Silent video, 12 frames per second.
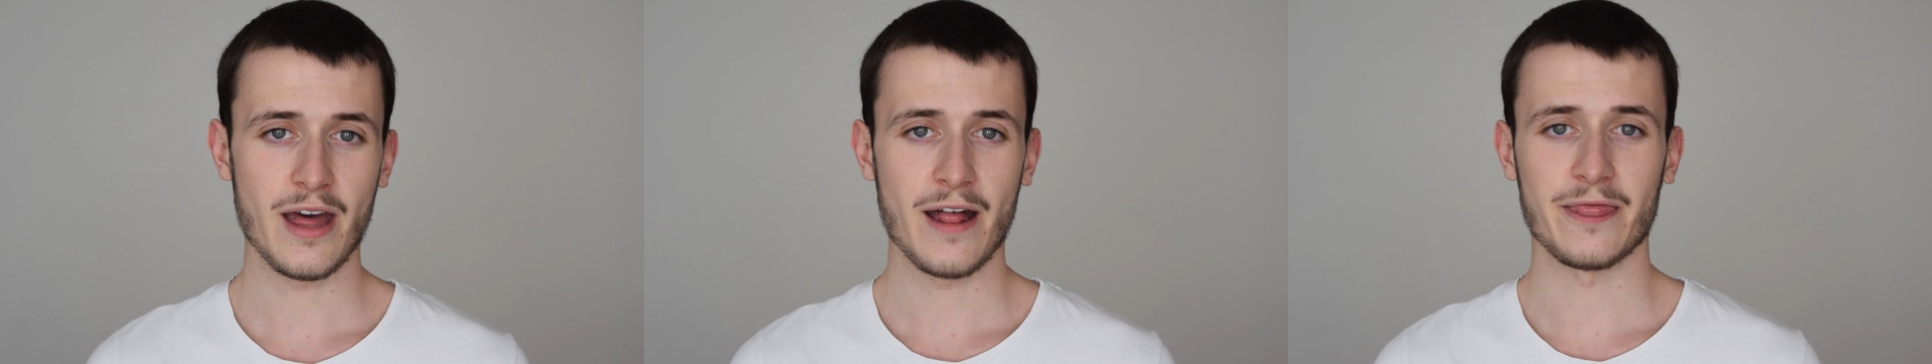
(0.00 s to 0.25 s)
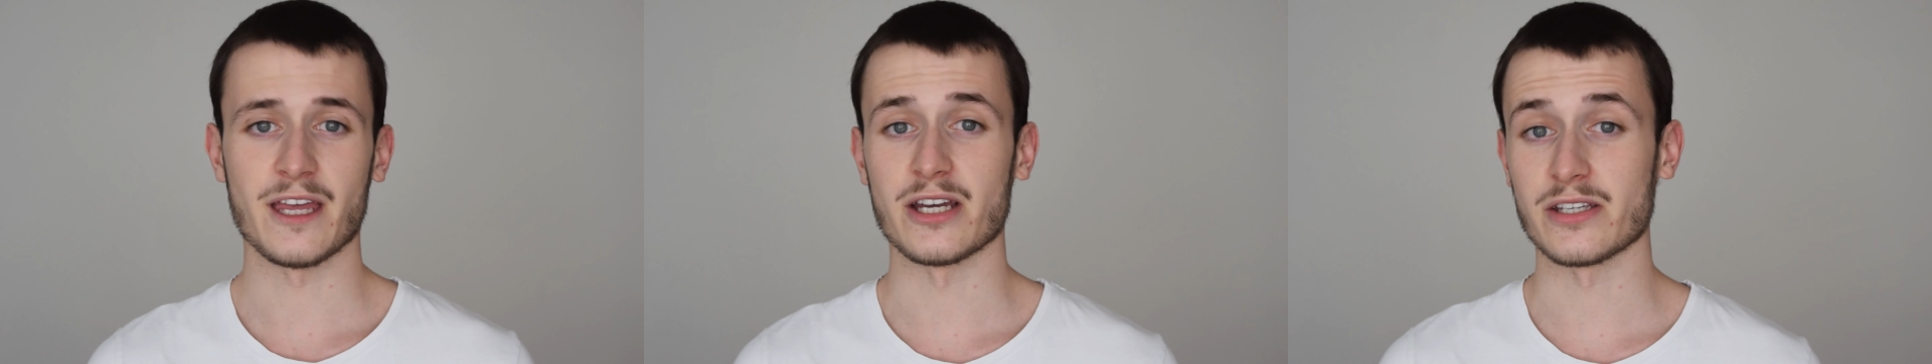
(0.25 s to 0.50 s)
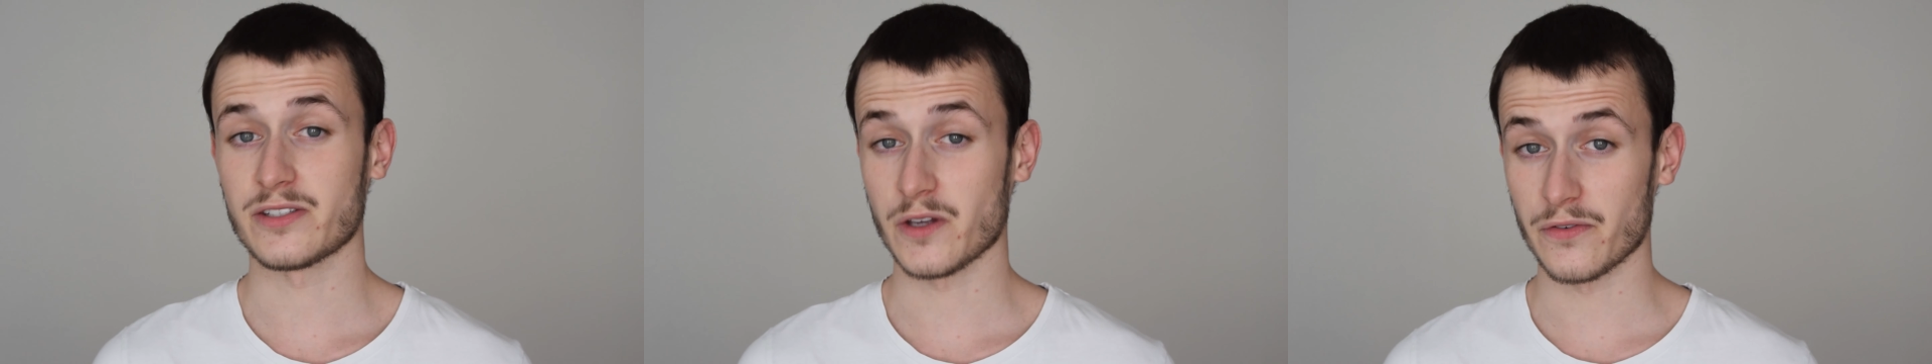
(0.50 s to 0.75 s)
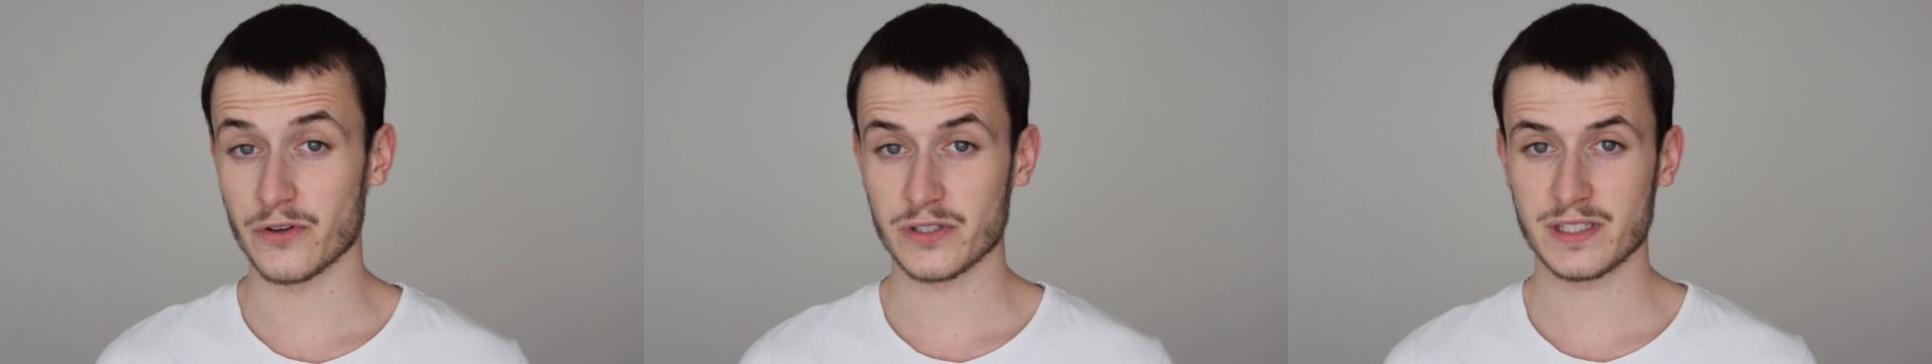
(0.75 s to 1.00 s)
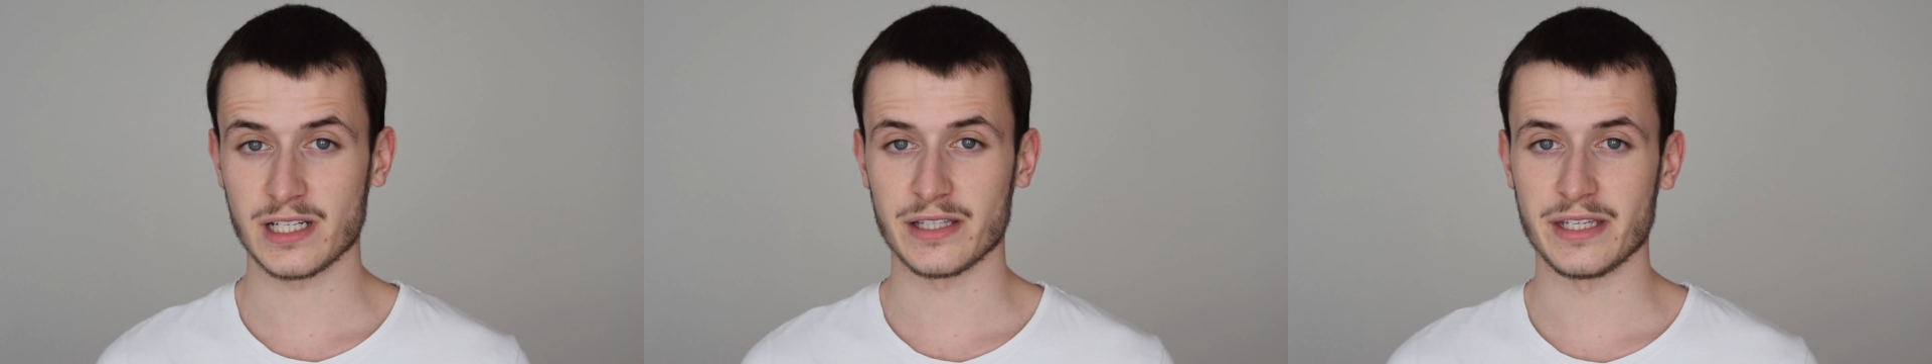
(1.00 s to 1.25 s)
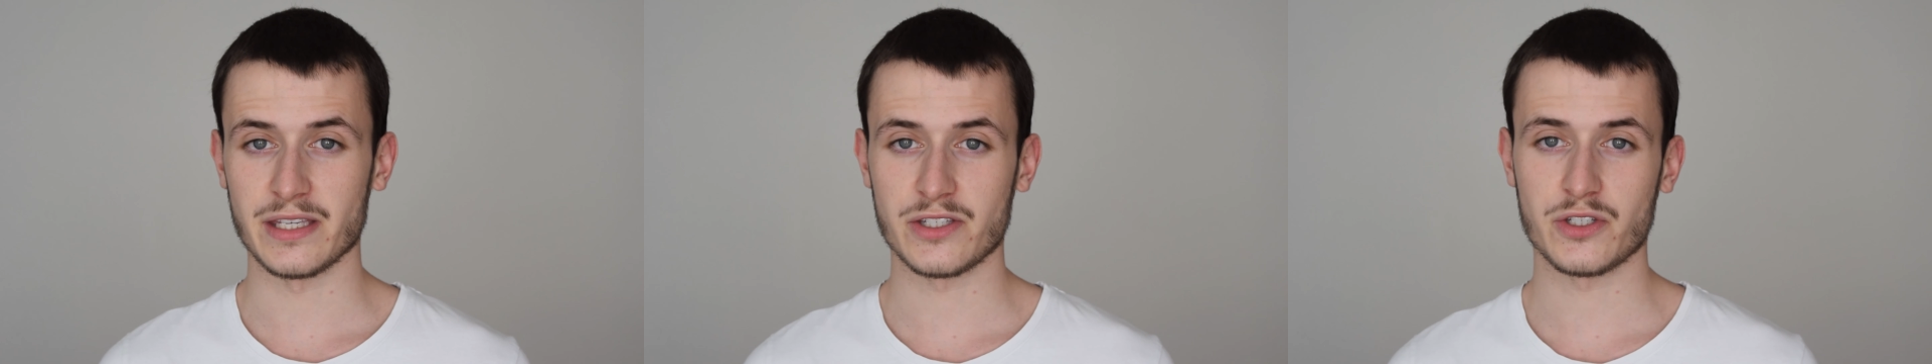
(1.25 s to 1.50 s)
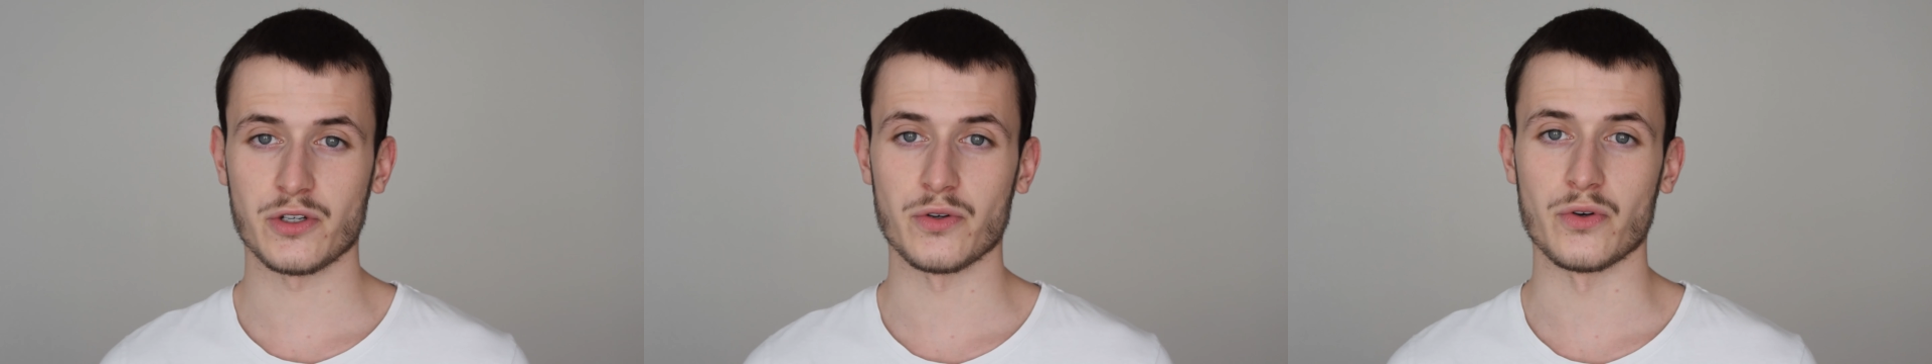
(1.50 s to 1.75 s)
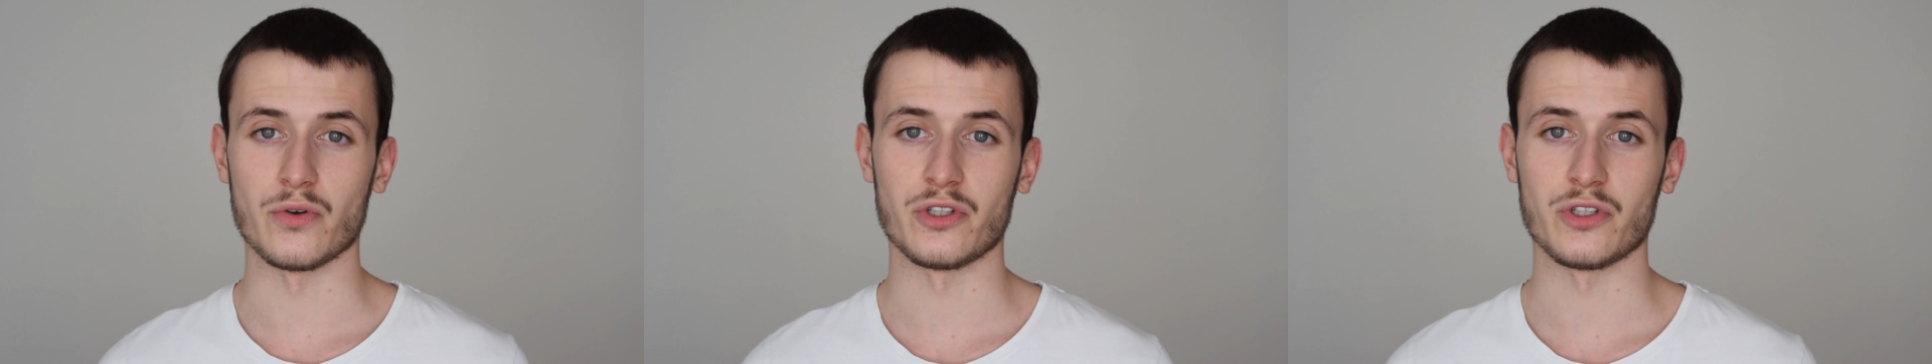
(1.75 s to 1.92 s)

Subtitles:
the server still needs to